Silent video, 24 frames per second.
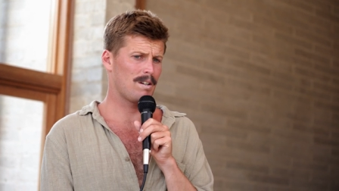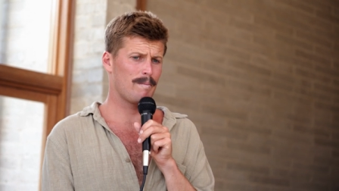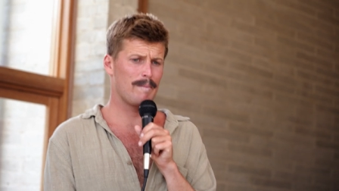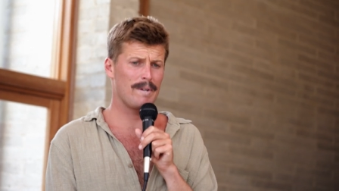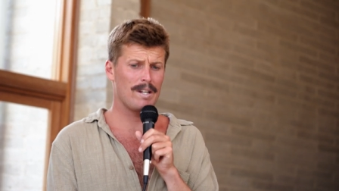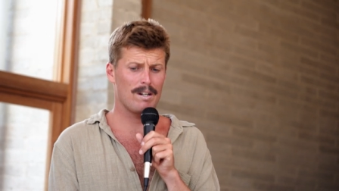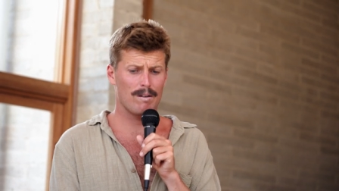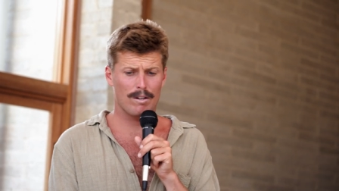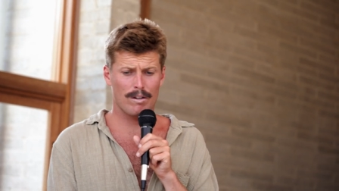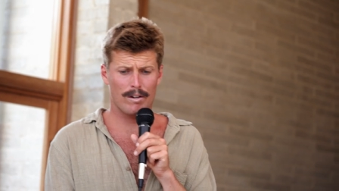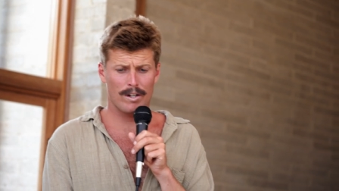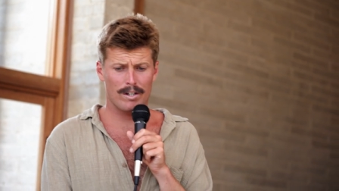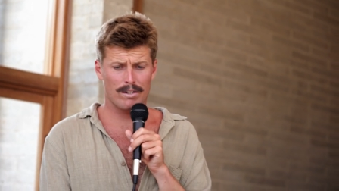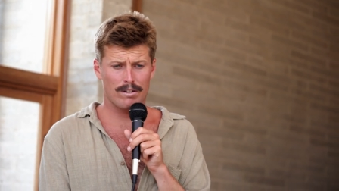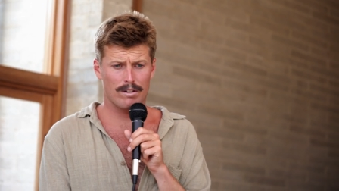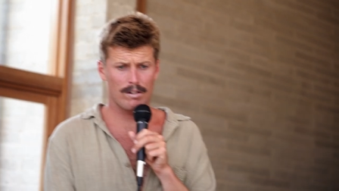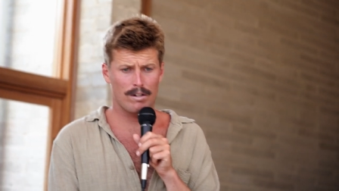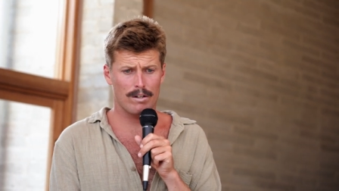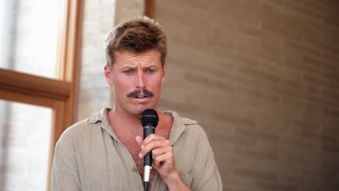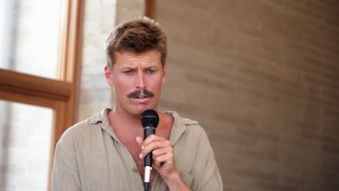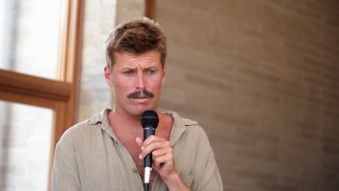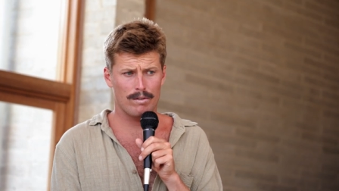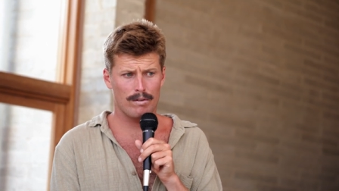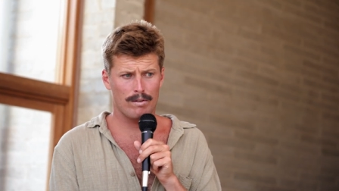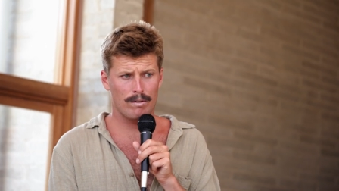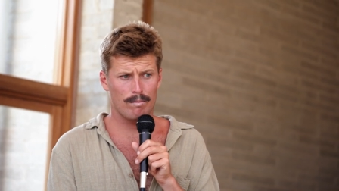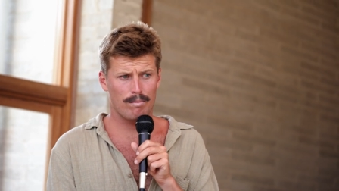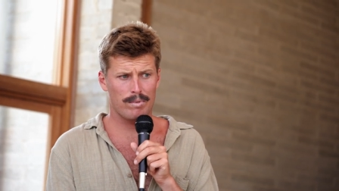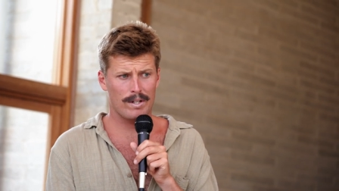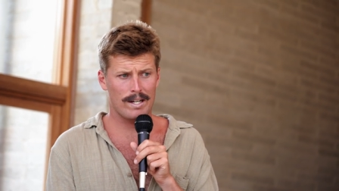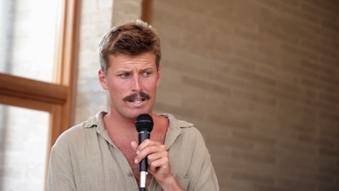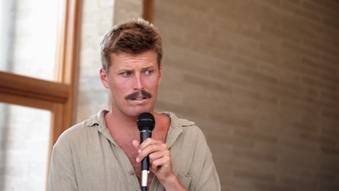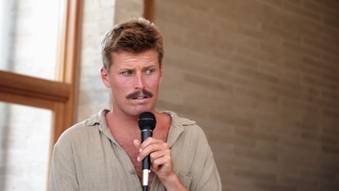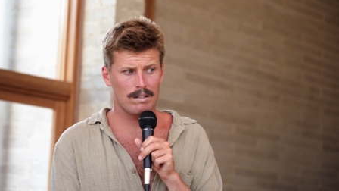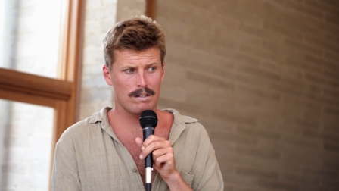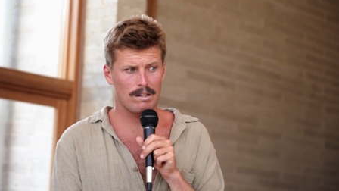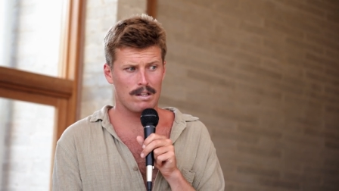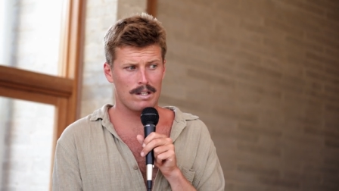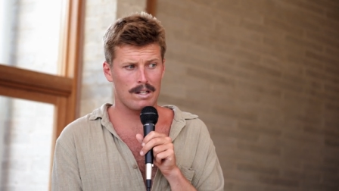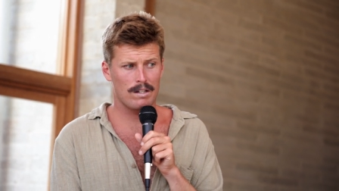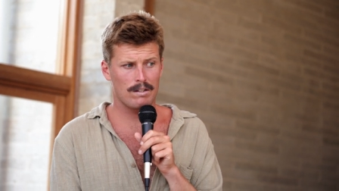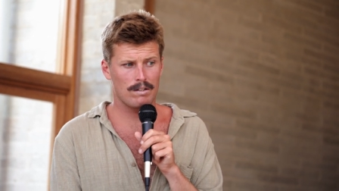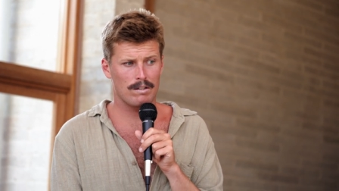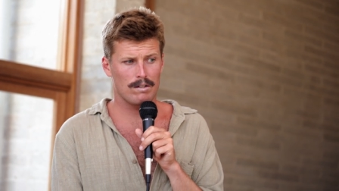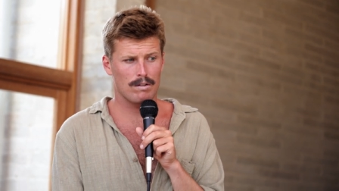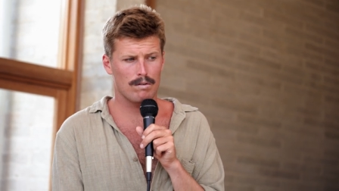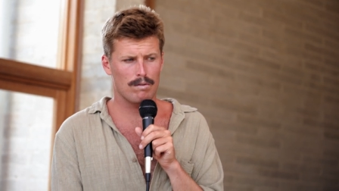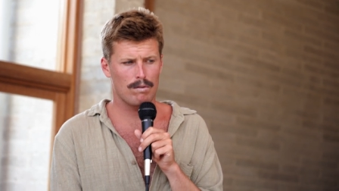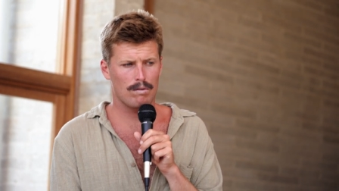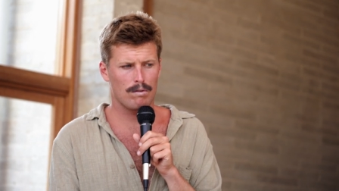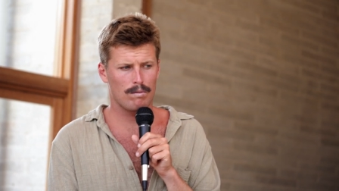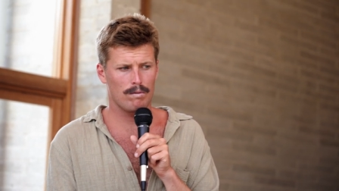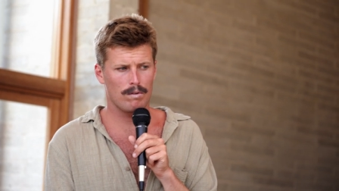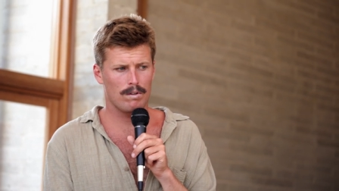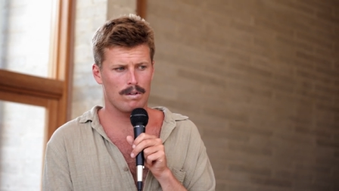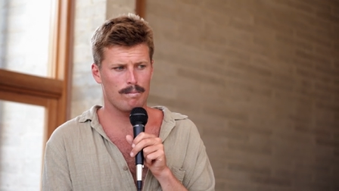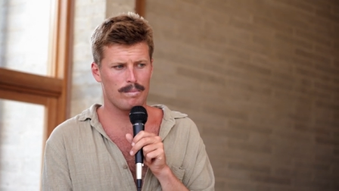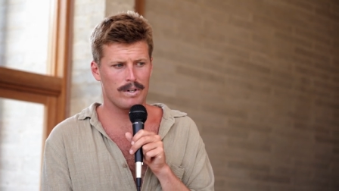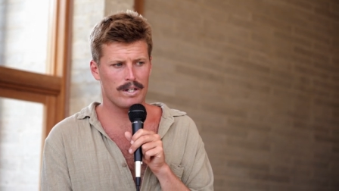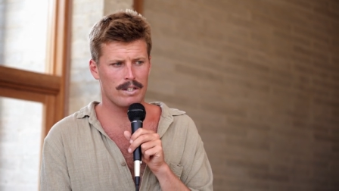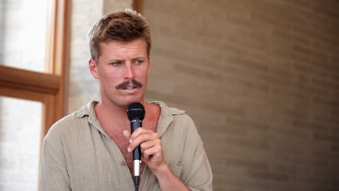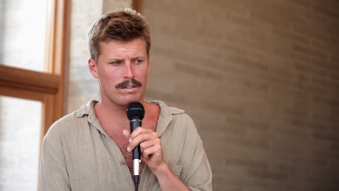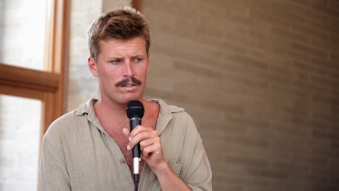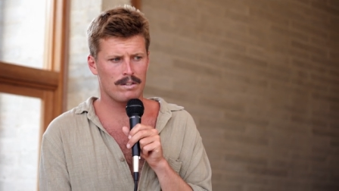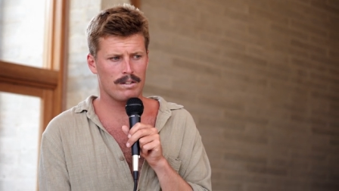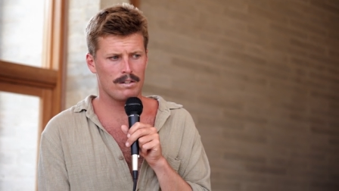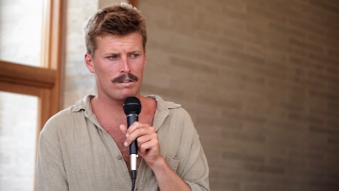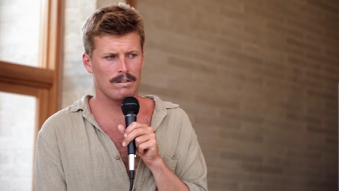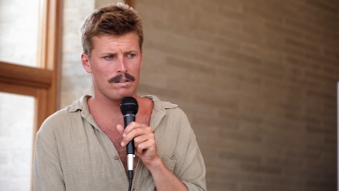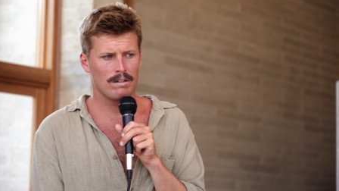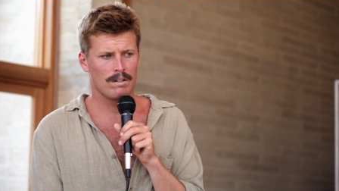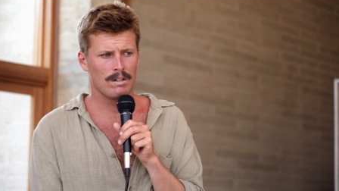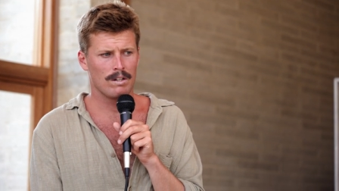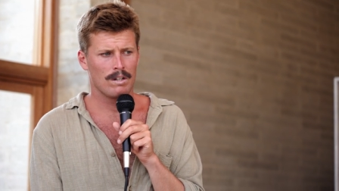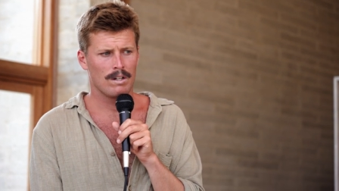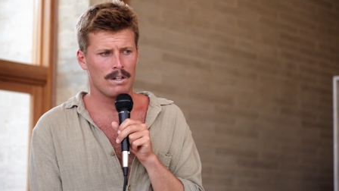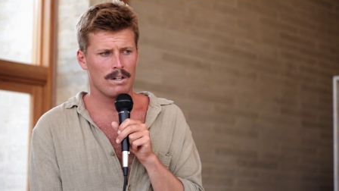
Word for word: I mean I'm going to go do a place in London called the Brixton,